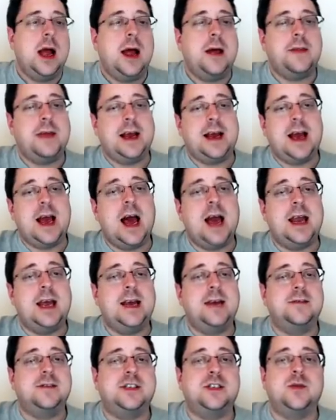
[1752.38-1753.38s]
And that kind of
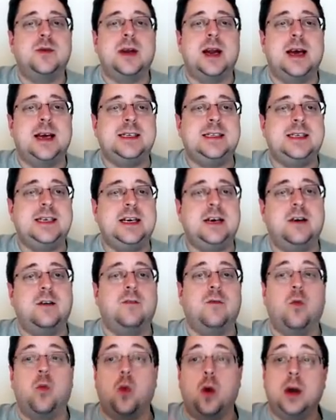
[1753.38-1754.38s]
gives you an idea
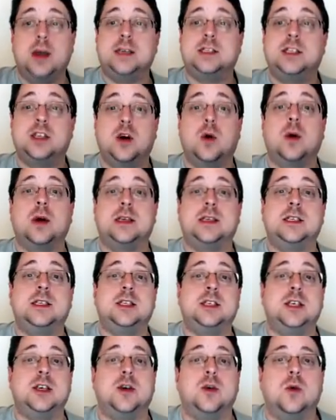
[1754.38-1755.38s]
of what it's going to
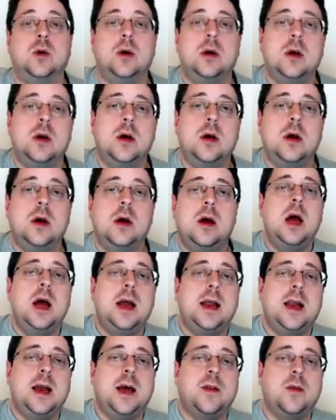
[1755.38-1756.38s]
do.
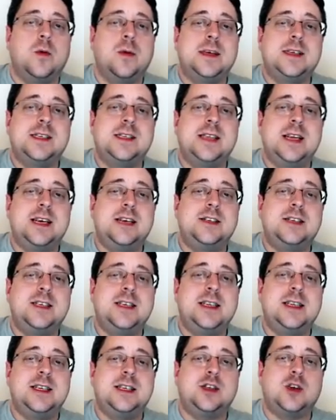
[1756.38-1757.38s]
Now the reason that you
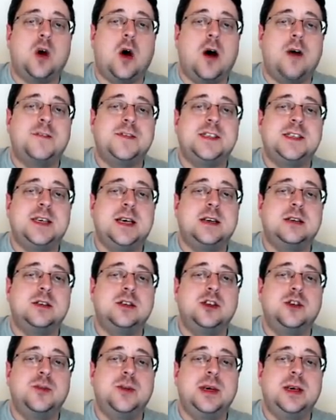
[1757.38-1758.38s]
see this offset a
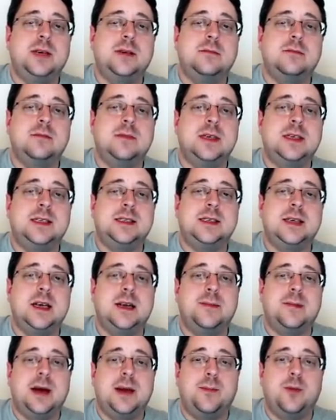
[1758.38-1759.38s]
little bit inside
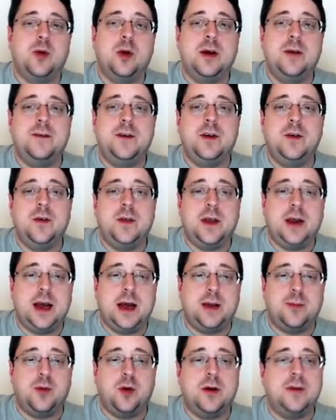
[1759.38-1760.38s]
of my preview that I
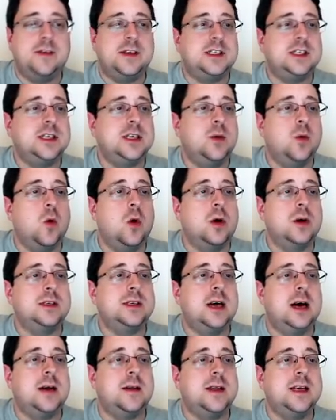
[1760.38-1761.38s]
had previously worked
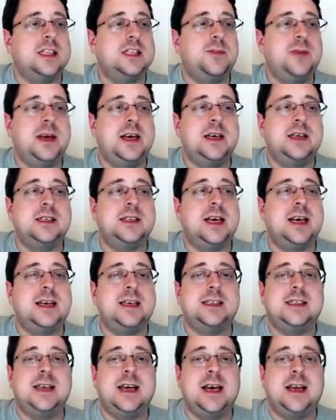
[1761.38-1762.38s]
on, that's because I
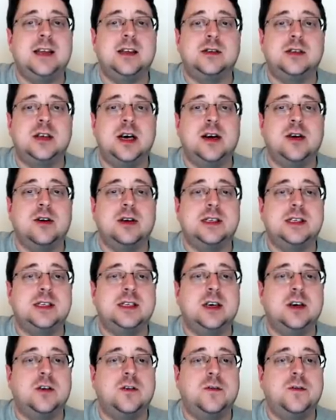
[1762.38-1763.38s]
can take the layer
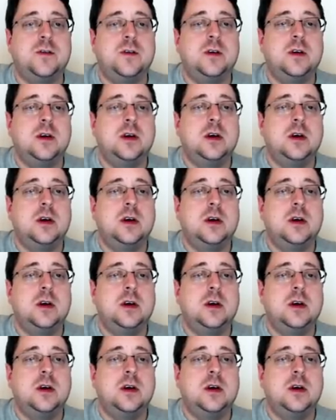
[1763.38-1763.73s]
itself